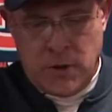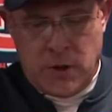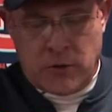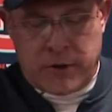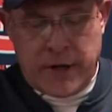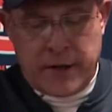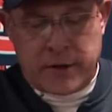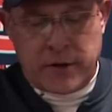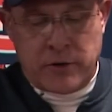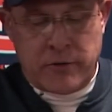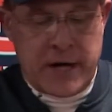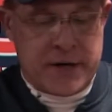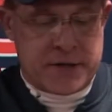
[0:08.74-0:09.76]
Okay,
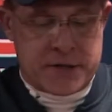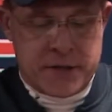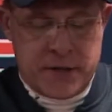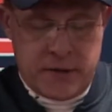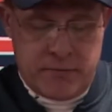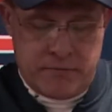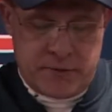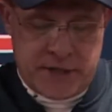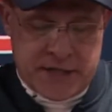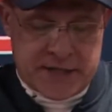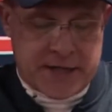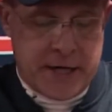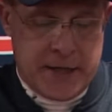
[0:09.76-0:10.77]
congrats to
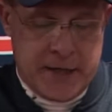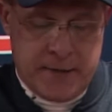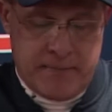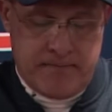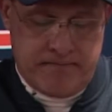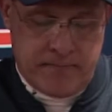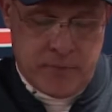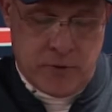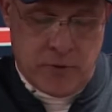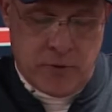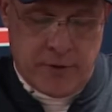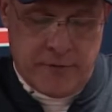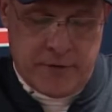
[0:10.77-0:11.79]
Texas A&M
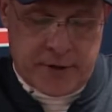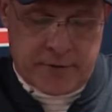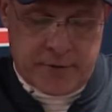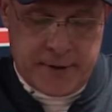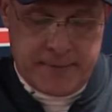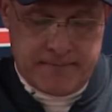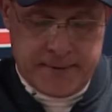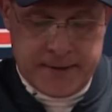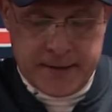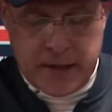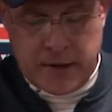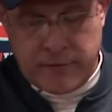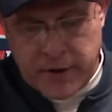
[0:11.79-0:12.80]
on the victory. They
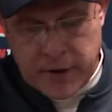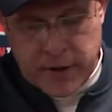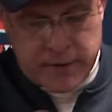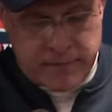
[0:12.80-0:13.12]
got a very,